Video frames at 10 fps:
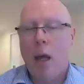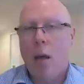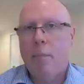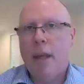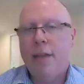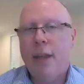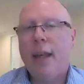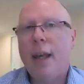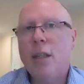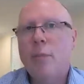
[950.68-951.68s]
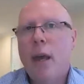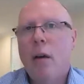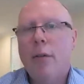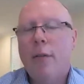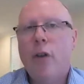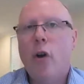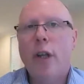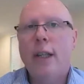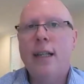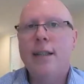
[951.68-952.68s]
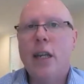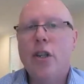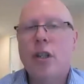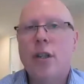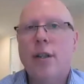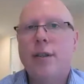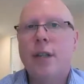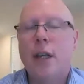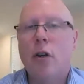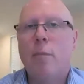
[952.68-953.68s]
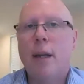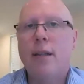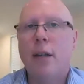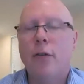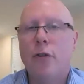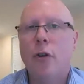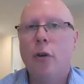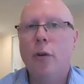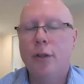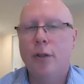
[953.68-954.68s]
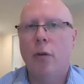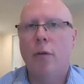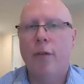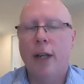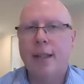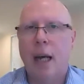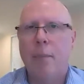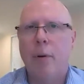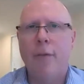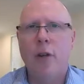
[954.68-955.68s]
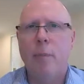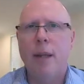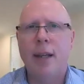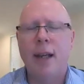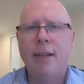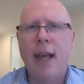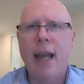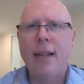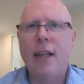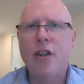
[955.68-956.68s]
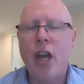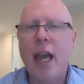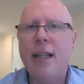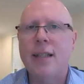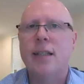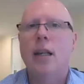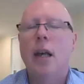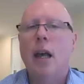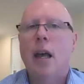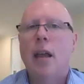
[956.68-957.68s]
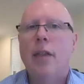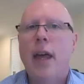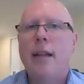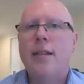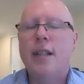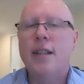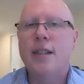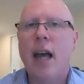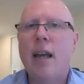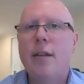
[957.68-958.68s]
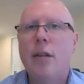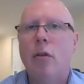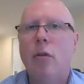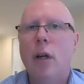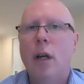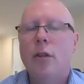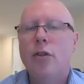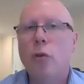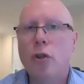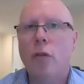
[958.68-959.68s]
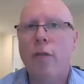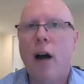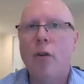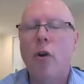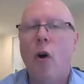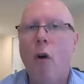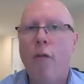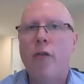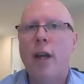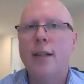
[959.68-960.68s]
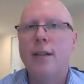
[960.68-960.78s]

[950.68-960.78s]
Be thinking as well of the organisations that you're bidding to. So, for example, if you're bidding in the NHS, then societal social value offerings